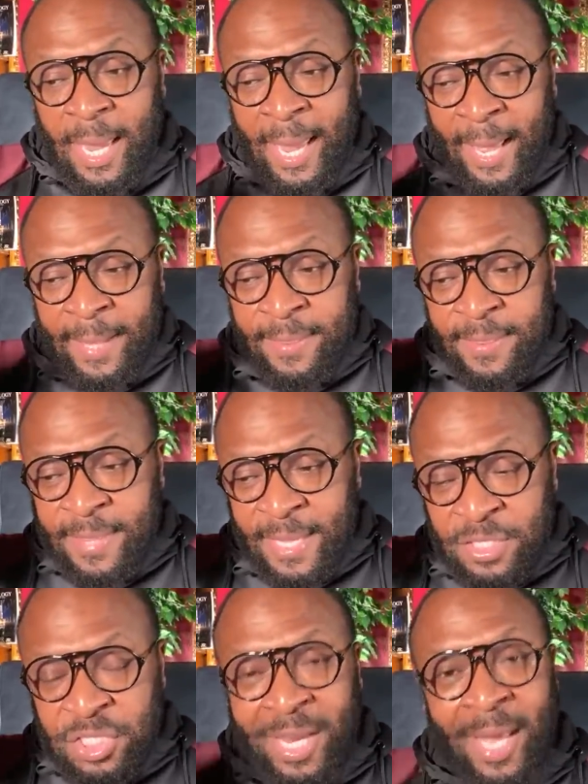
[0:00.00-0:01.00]
and they
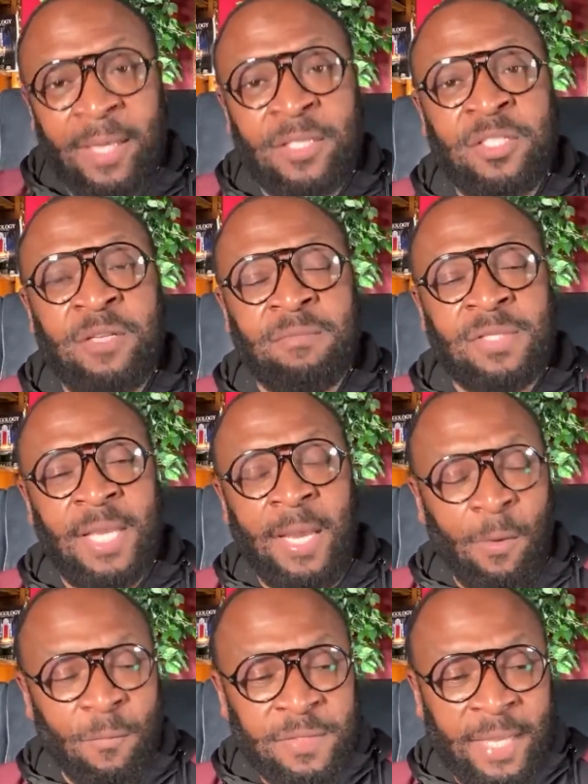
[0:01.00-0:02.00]
challenge
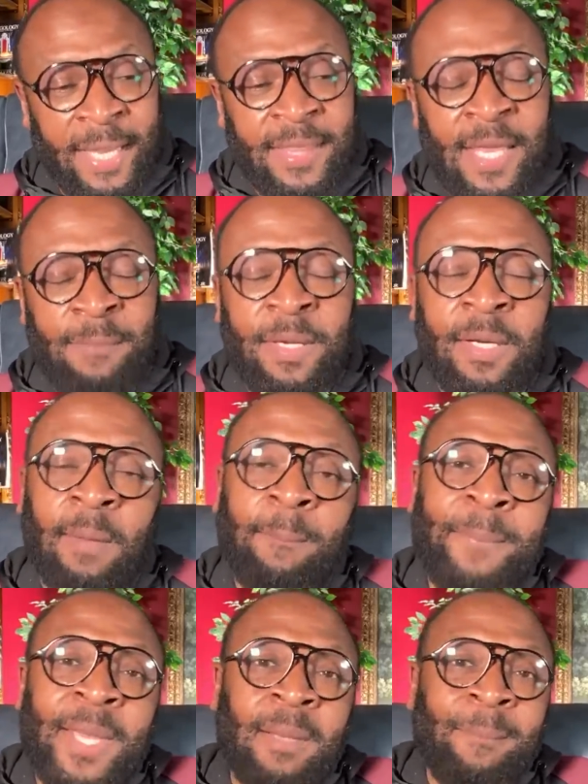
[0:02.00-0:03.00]
themselves and they become
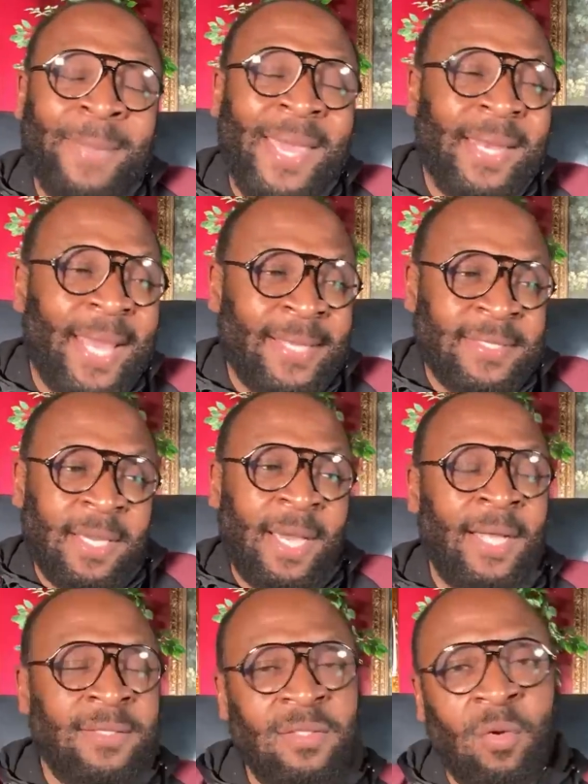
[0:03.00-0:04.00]
better men as a
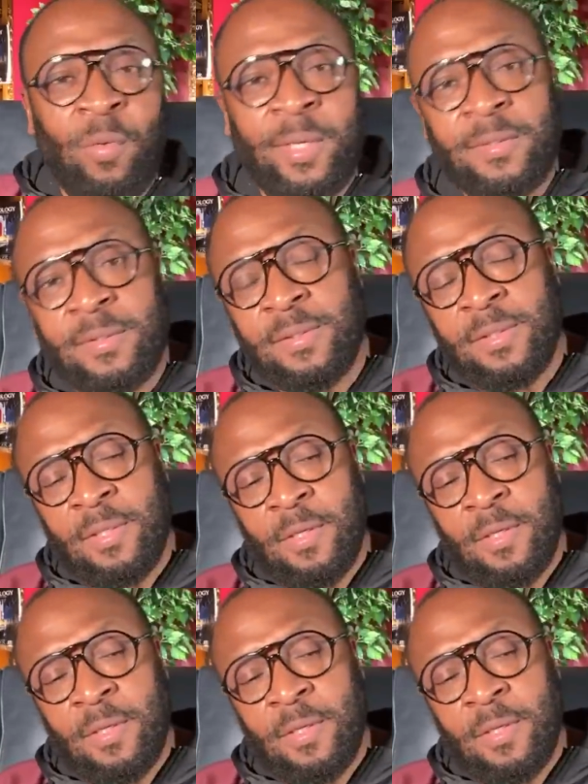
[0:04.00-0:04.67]
consequence.